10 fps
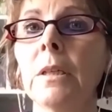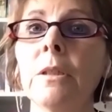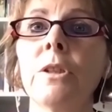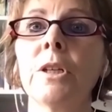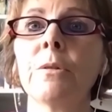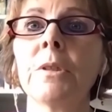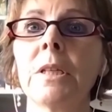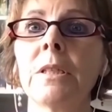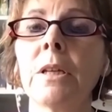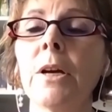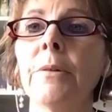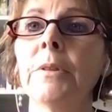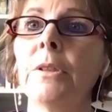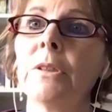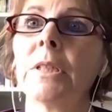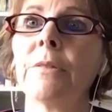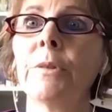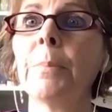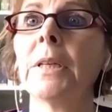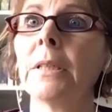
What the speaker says: the journal says no and you just have to pick